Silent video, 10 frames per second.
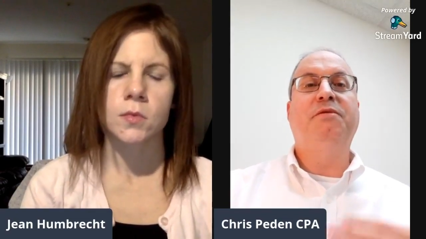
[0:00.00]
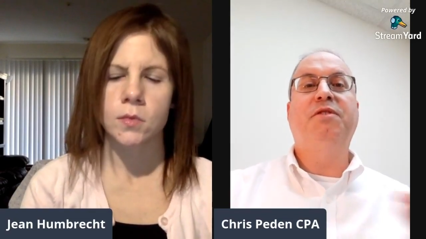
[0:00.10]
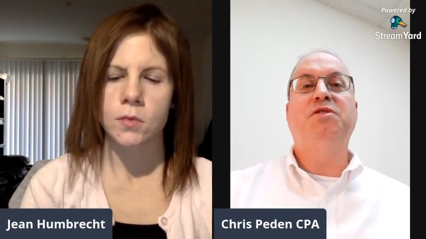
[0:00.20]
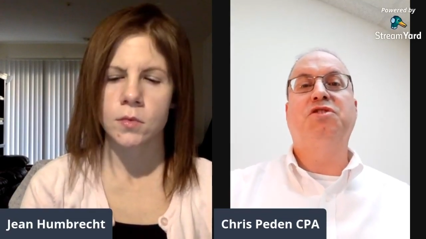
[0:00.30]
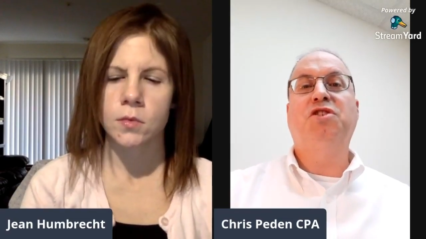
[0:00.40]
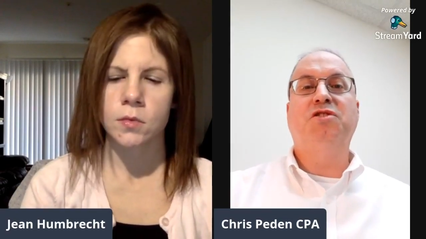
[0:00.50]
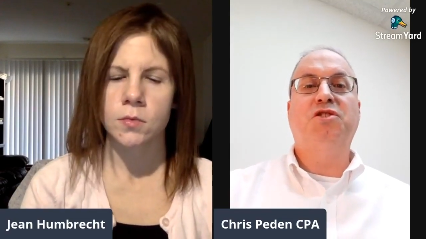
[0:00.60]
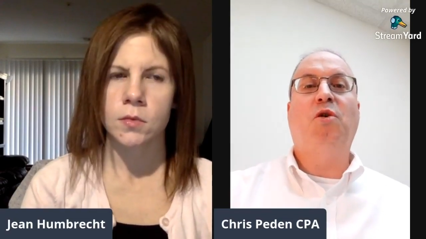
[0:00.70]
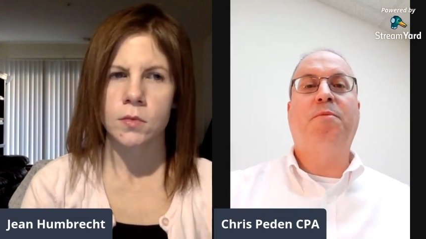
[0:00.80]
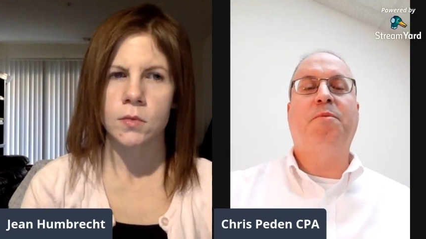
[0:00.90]
Speaker 1: But if you're a
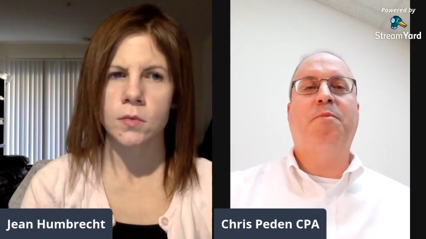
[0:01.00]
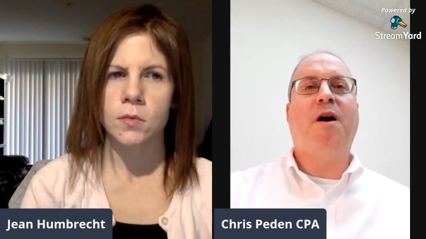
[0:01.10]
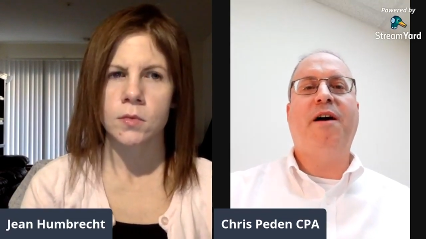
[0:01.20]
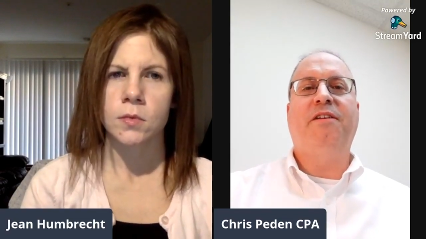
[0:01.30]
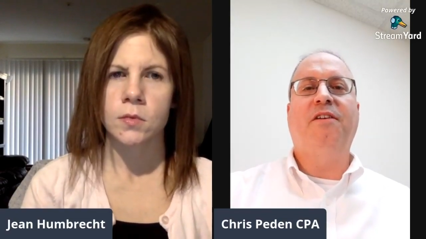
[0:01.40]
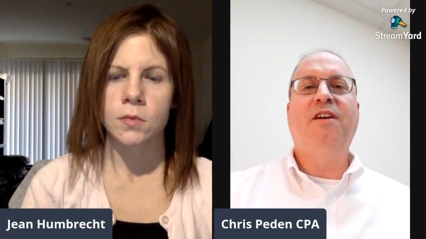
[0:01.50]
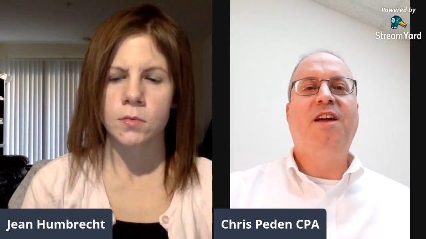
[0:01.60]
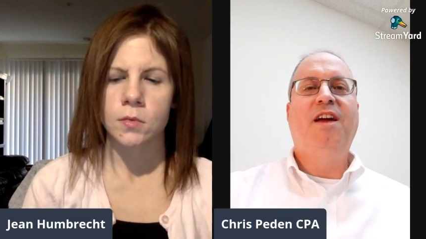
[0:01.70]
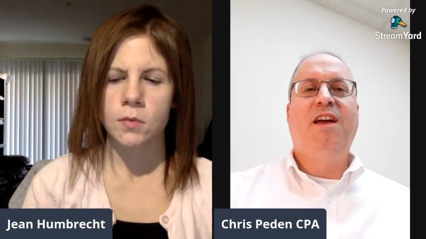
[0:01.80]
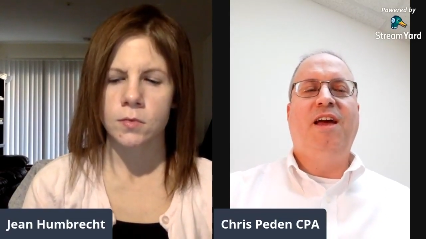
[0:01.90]
sole proprietor
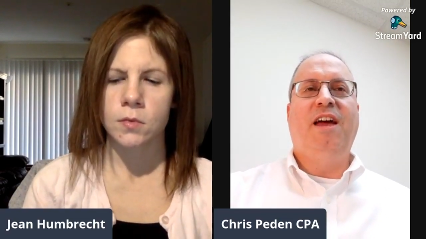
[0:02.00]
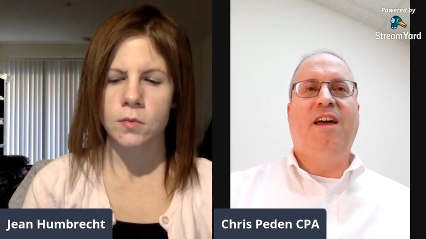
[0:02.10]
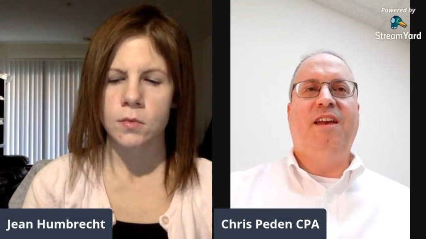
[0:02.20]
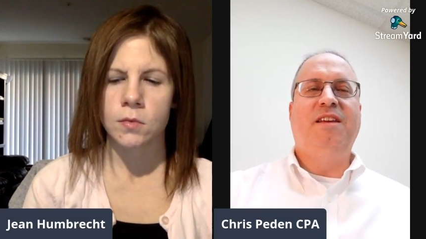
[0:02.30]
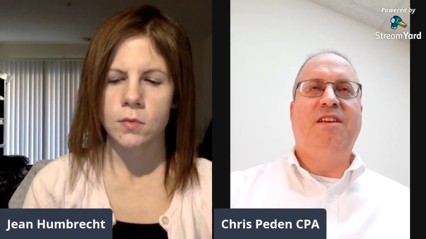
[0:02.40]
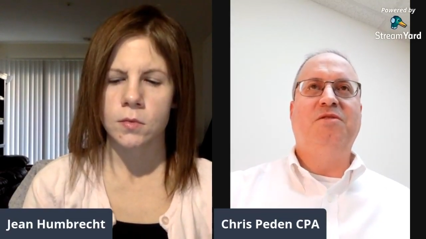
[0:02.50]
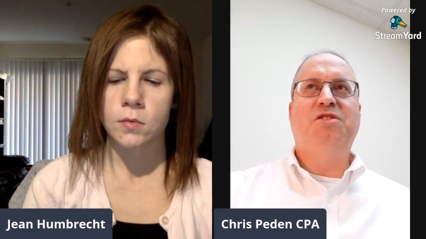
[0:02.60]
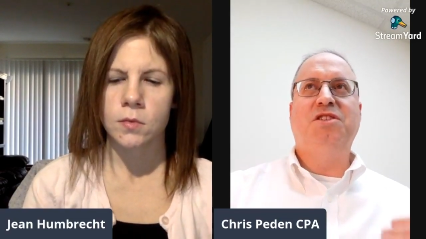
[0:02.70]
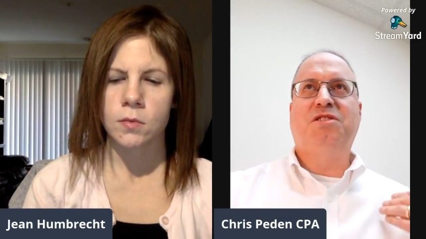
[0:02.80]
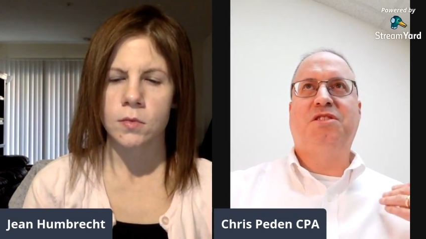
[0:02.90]
and you're
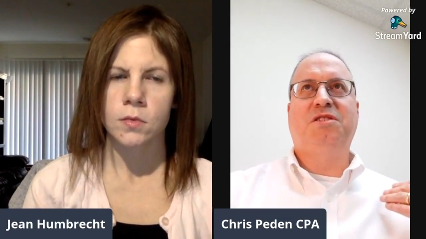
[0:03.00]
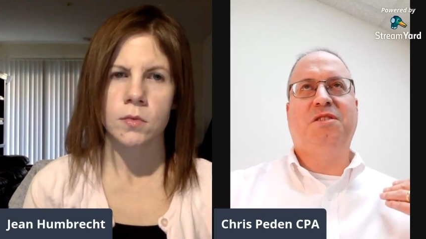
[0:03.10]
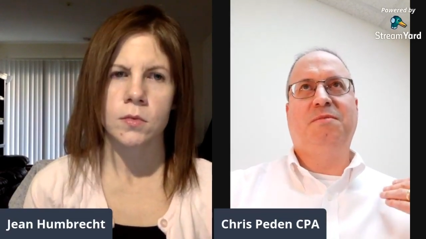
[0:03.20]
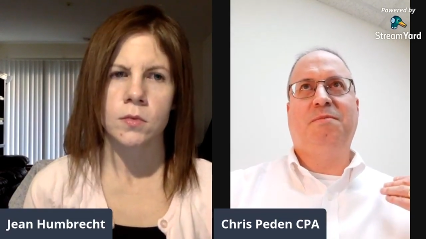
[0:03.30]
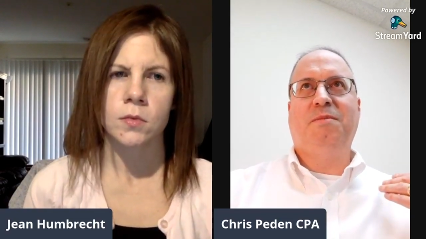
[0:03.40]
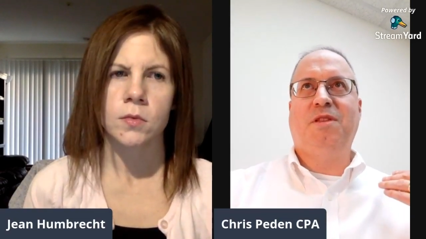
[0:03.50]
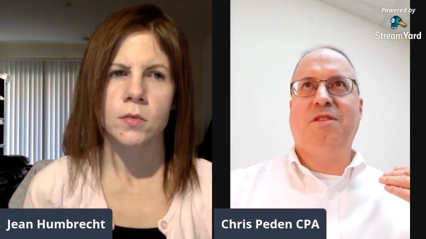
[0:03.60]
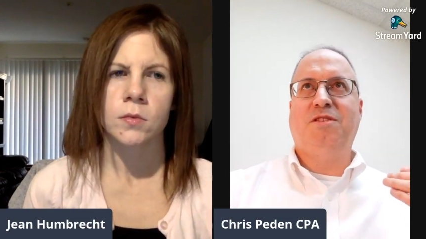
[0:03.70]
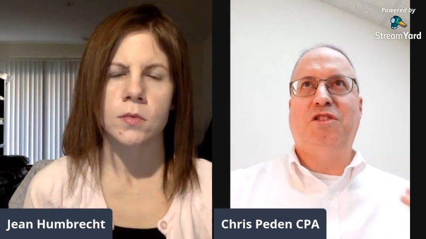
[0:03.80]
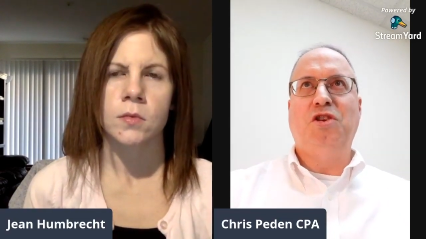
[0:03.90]
just
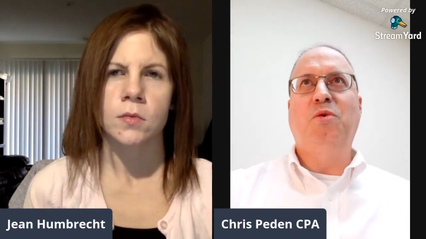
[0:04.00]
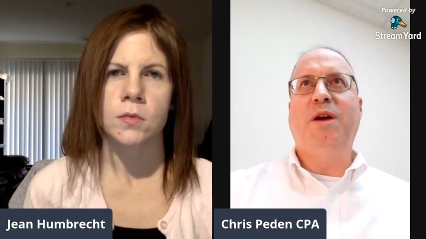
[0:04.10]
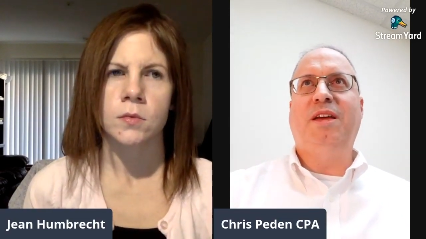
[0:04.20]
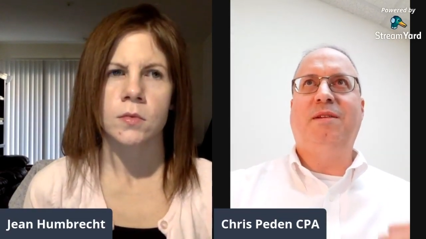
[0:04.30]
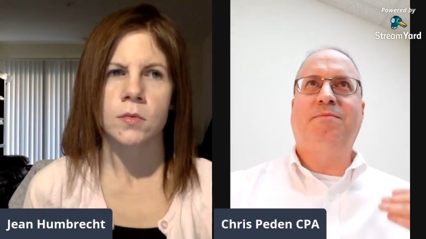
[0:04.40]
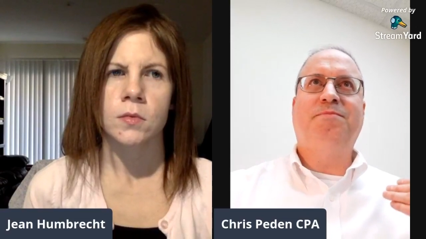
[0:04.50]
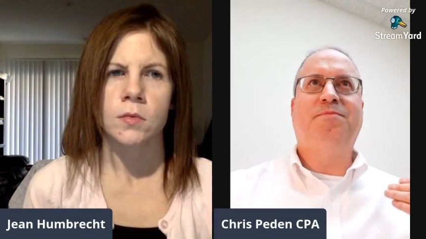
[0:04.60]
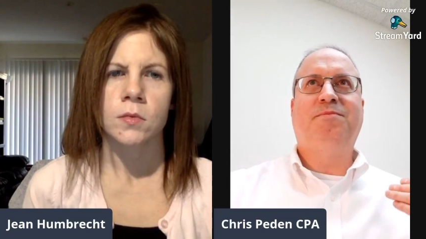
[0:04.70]
doing